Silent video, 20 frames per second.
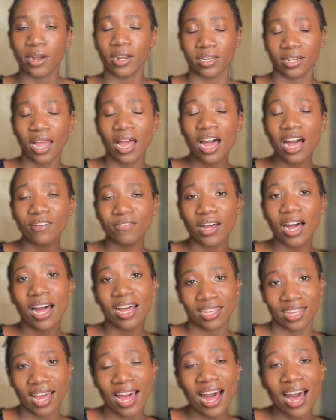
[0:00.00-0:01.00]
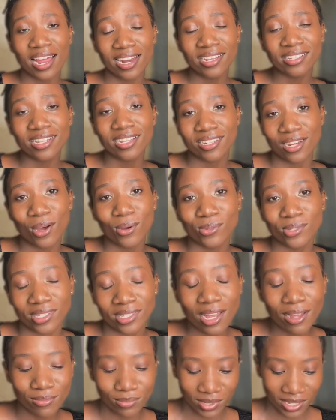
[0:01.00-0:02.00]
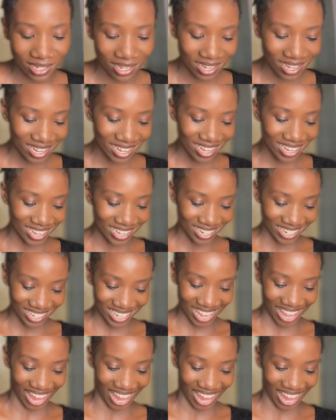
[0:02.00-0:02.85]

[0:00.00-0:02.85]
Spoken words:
And love, our God is an awesome God. I